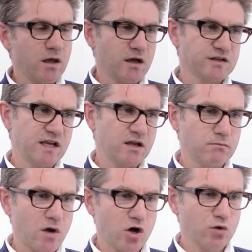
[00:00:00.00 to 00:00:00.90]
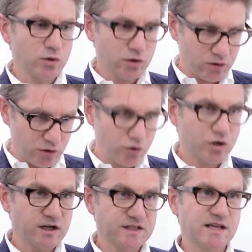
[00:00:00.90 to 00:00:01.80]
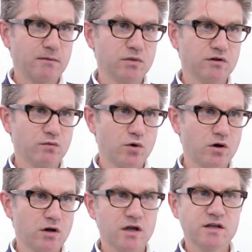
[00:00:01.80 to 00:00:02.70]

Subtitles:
a second marker will look at a sample of work,